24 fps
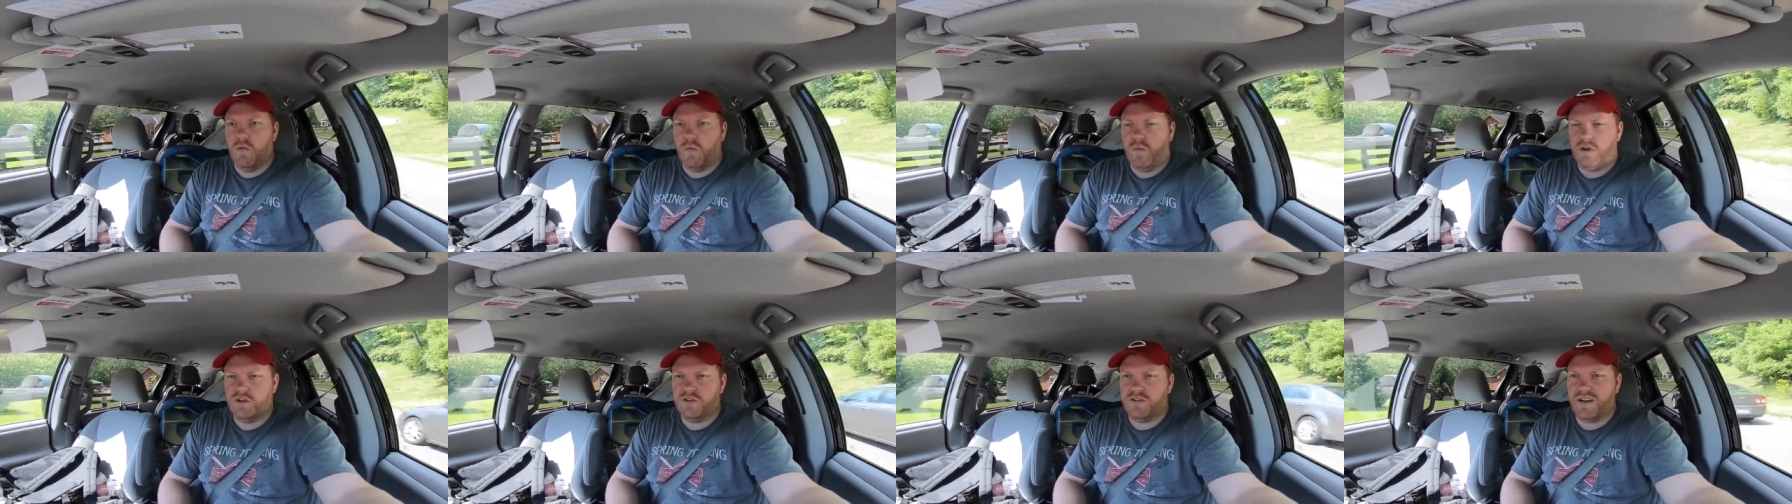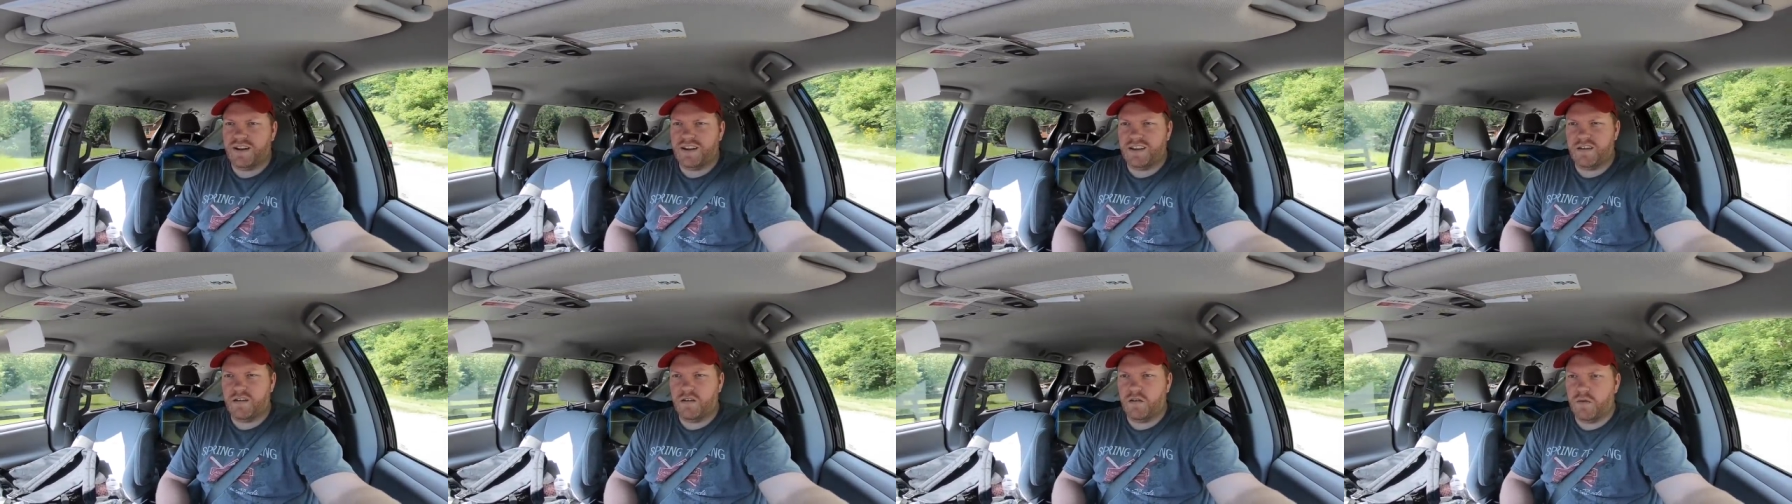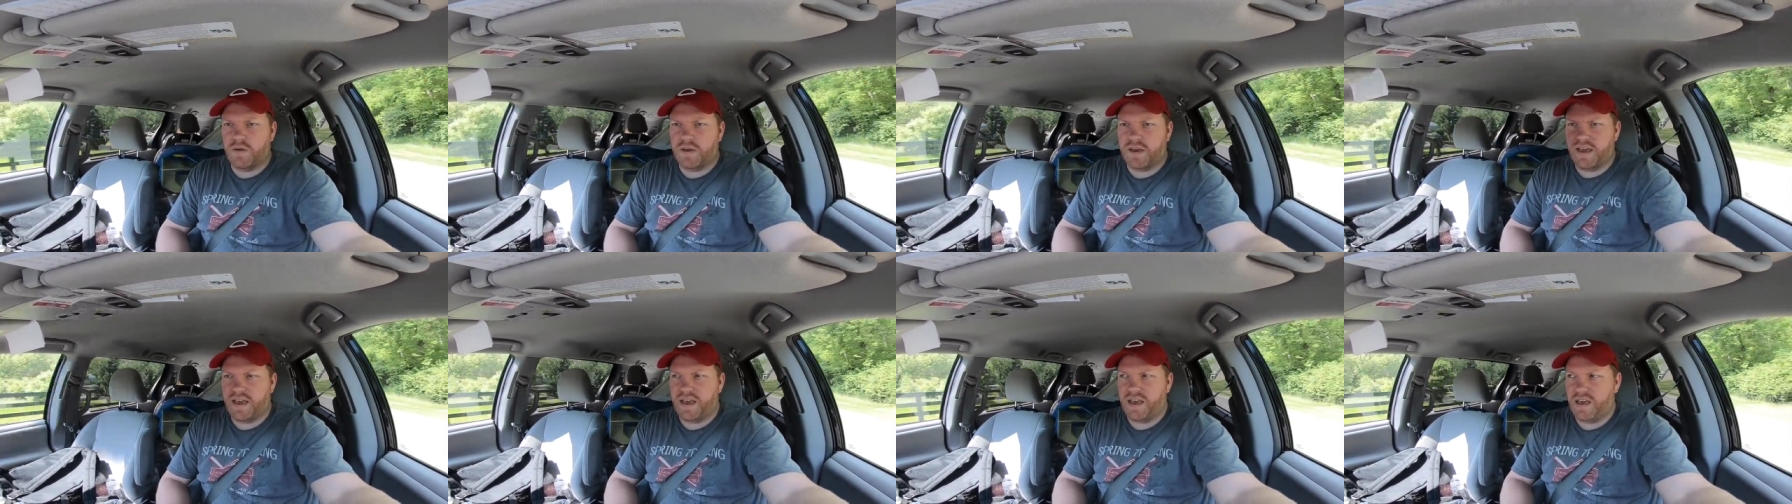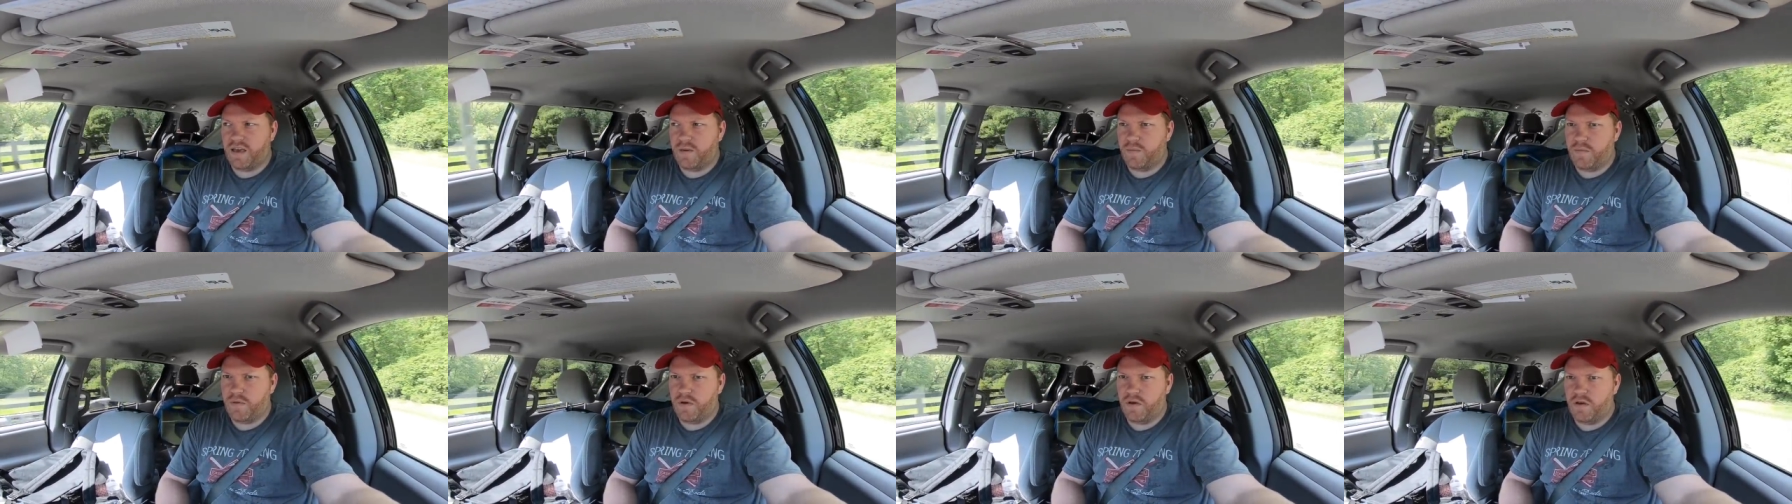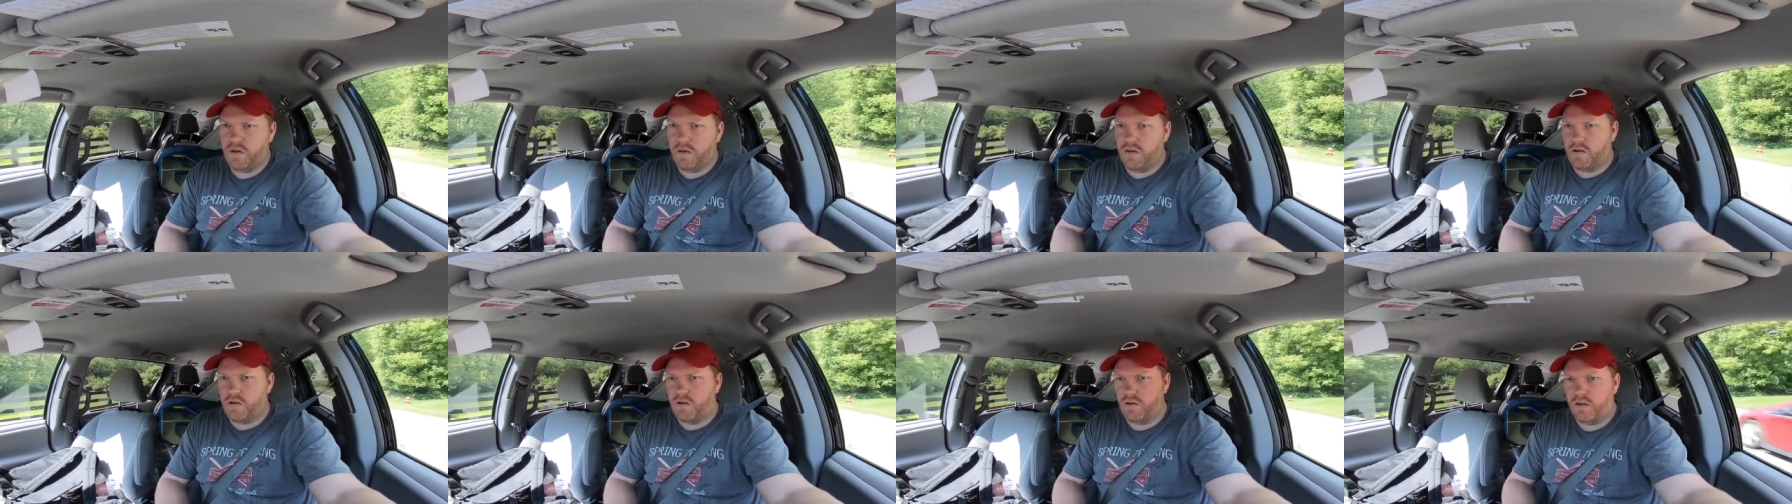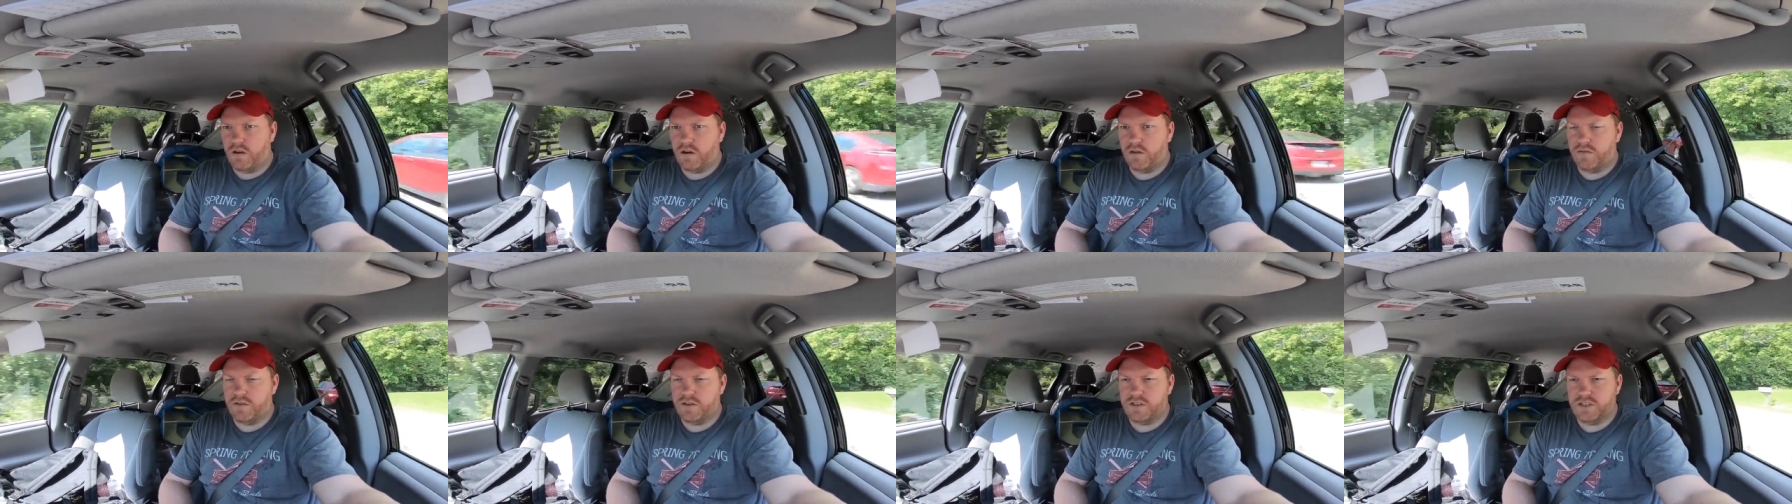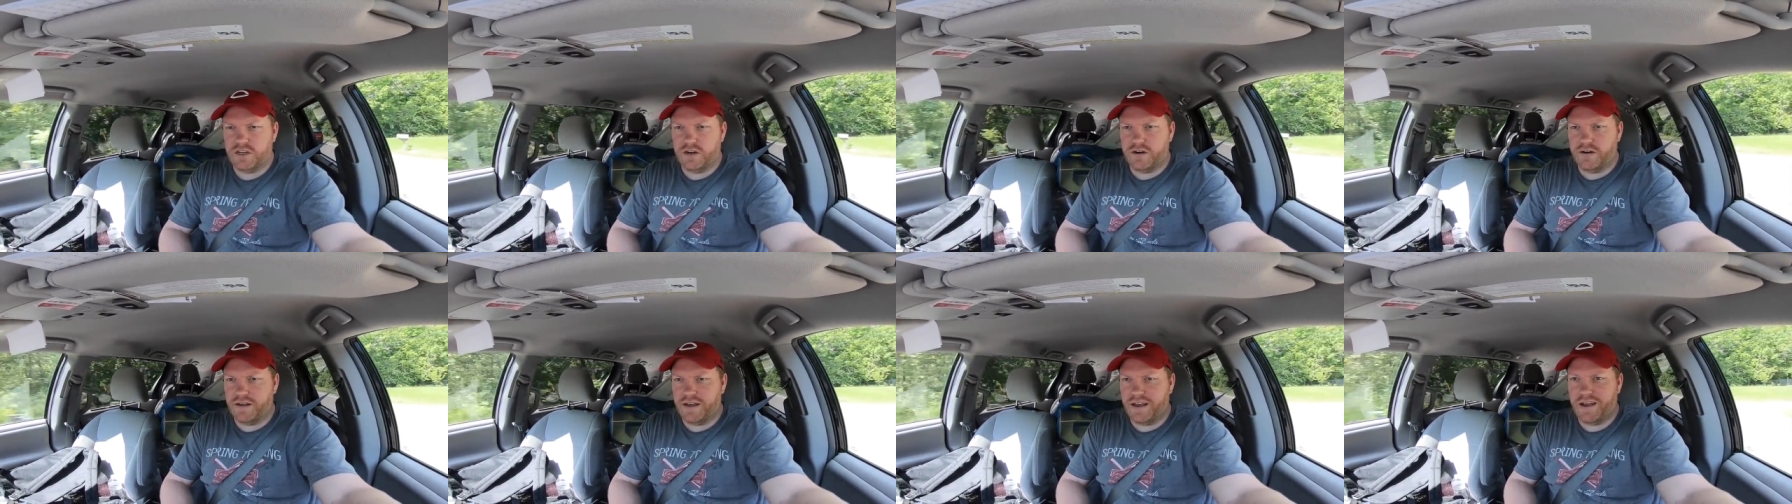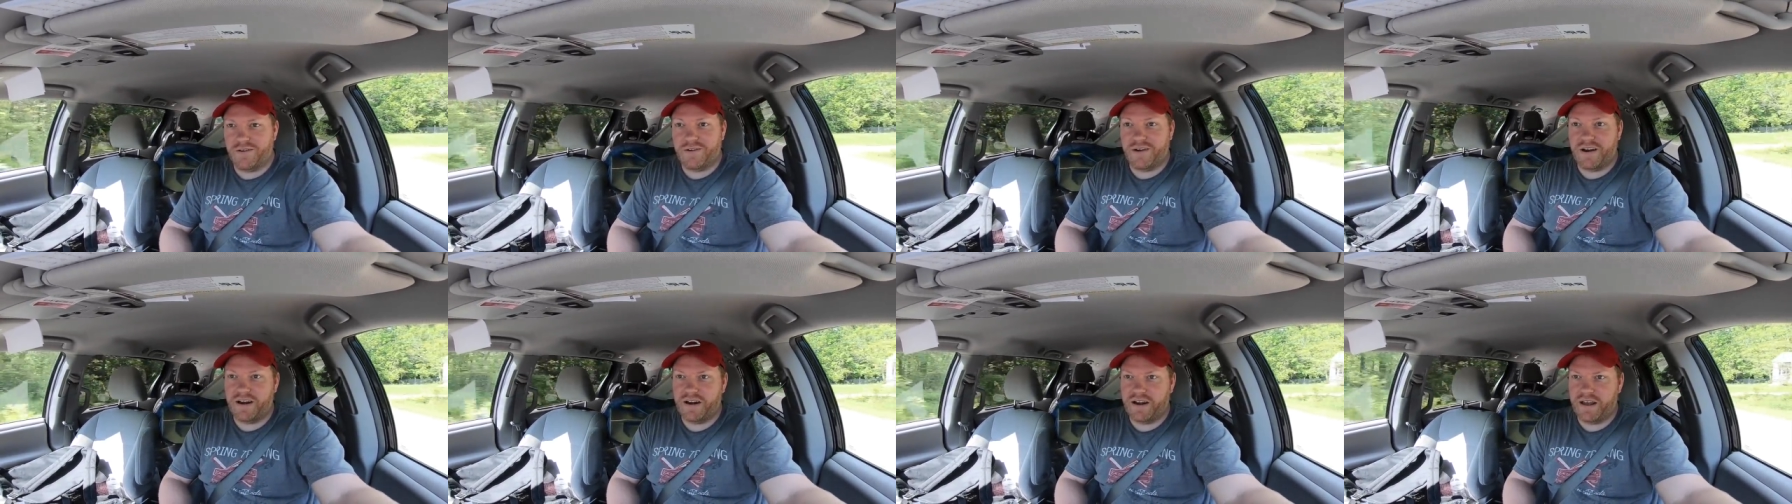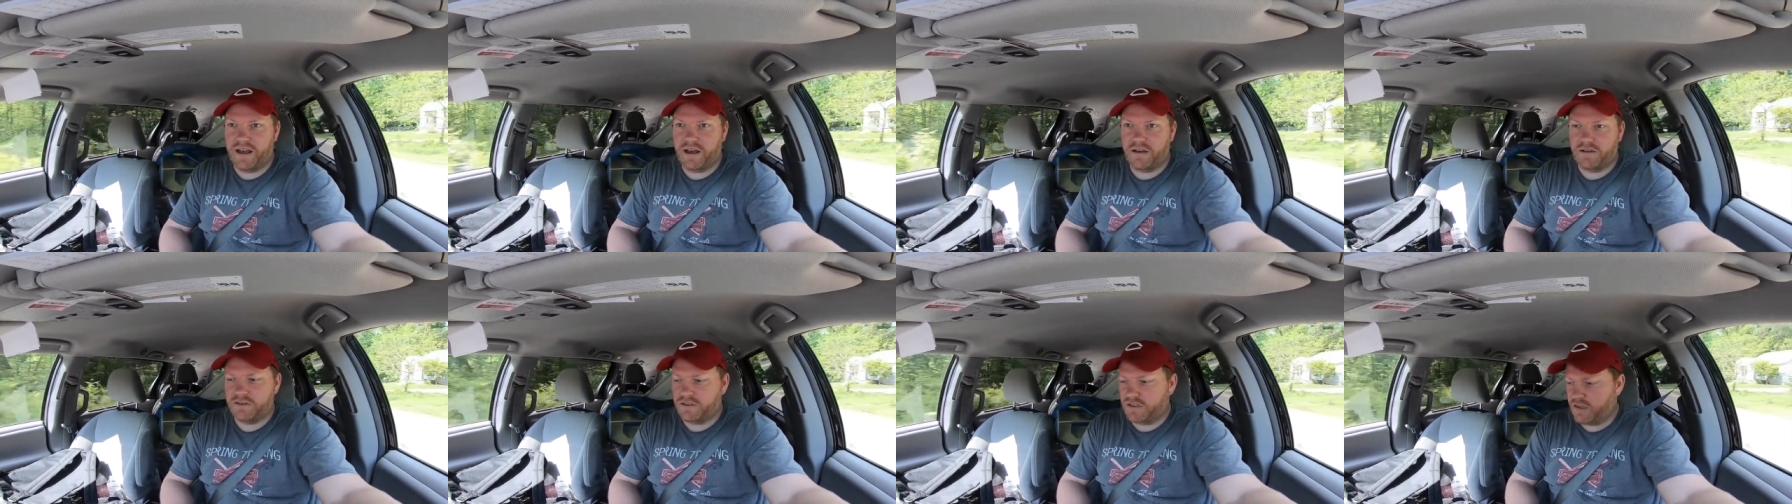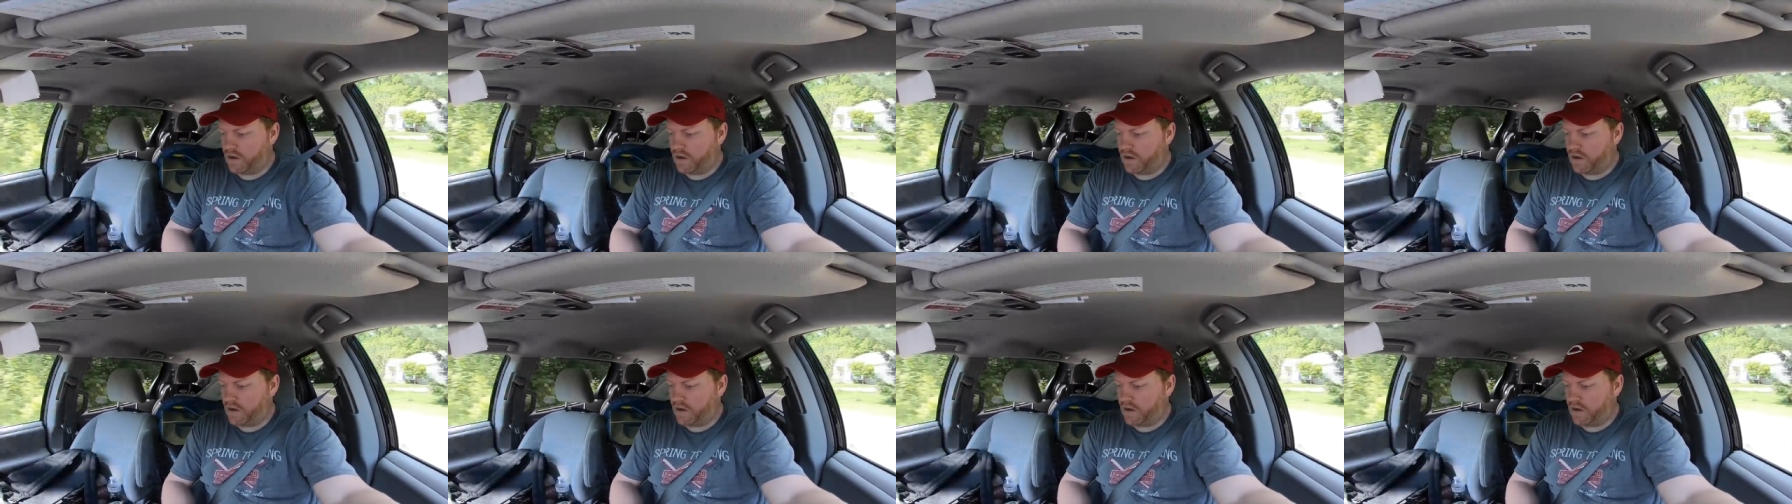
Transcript: We tried to go to a game earlier this year and I got rained out.